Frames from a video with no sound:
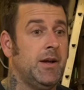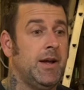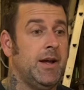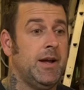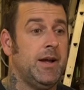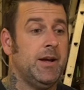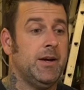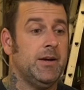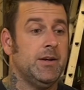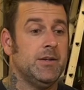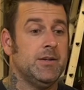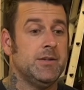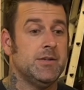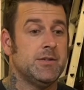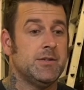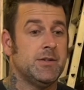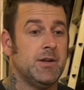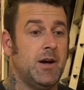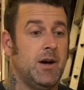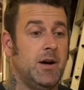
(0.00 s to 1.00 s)

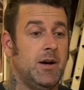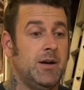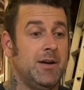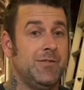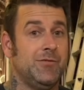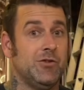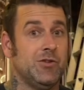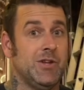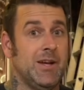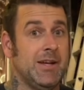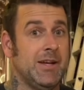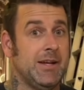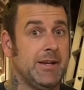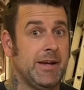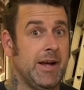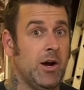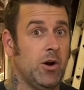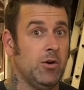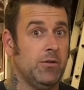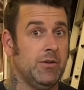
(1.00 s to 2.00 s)
and uh, if you're taking
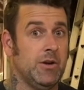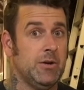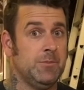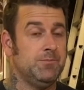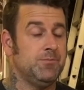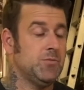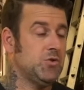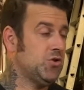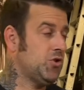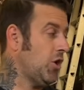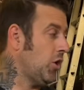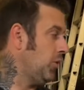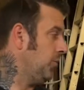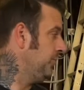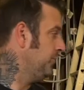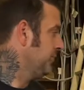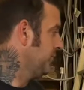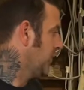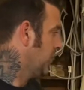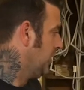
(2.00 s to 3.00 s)
care of it.
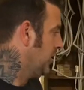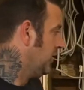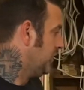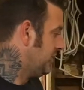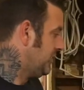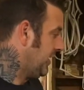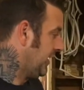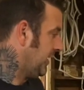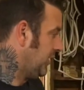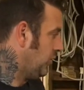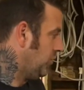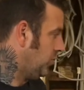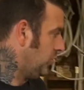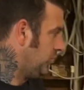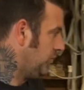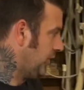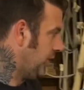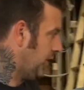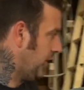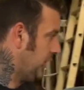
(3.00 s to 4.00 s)
So take an
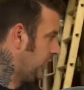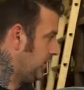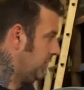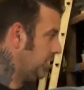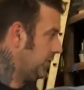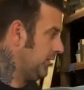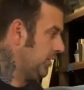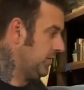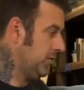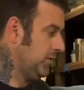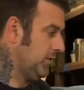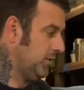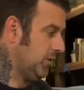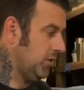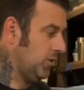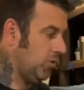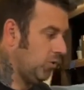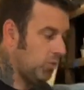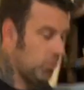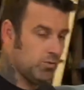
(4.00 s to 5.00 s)
old, uh,
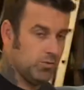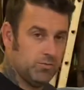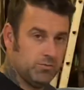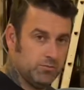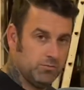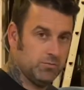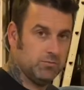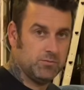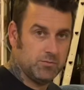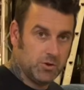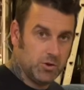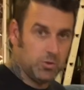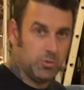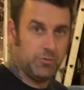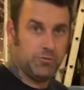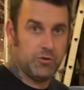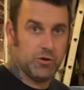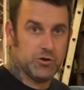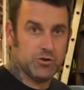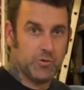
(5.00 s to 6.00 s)
an old you know,
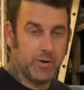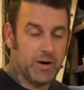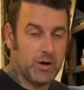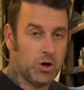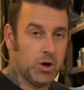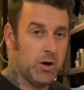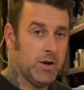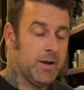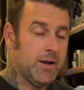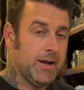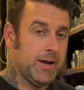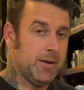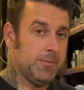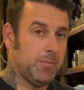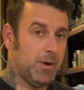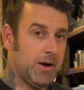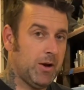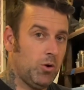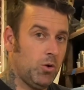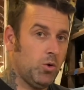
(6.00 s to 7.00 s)
refrigerator.
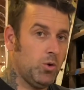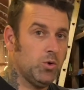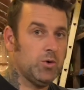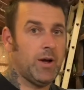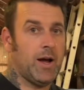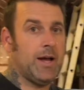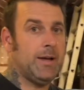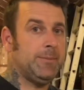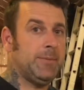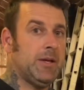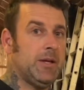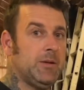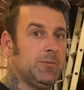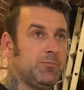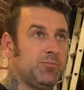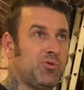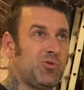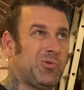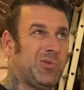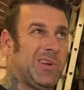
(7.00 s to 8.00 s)
And by old, I
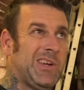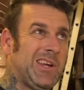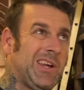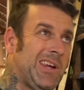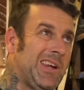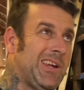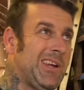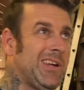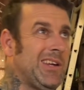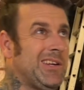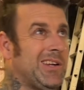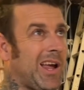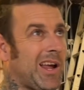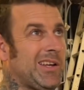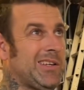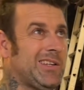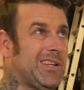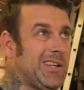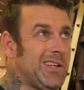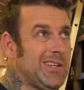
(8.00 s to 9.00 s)
mean
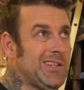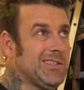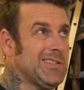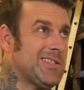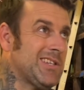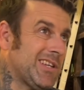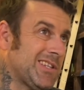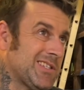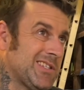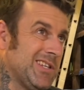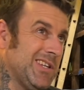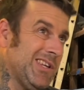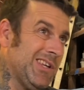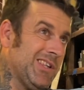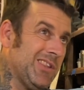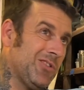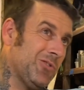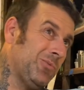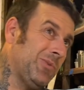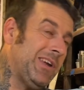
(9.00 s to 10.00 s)

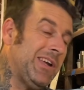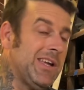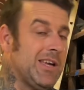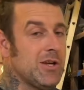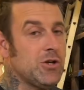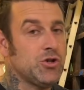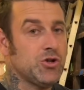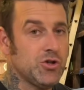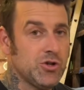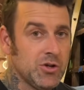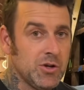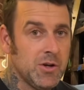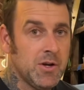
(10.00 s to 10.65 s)
pre-1963-ish,